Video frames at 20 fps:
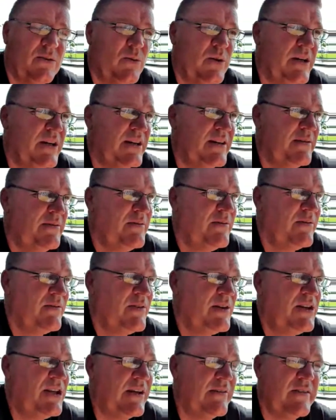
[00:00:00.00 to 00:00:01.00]
we're
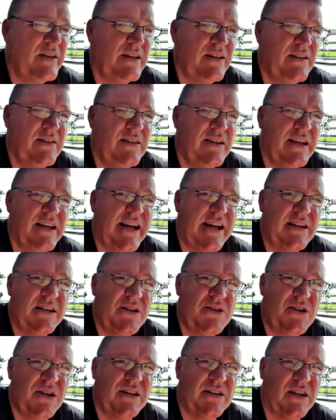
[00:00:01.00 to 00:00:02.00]
giving the
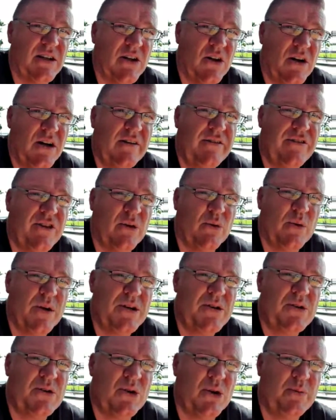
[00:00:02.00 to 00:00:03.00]
energy and the life that
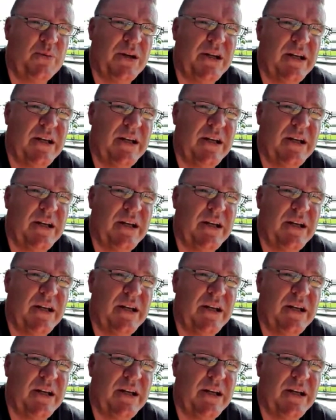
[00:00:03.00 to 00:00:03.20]
we should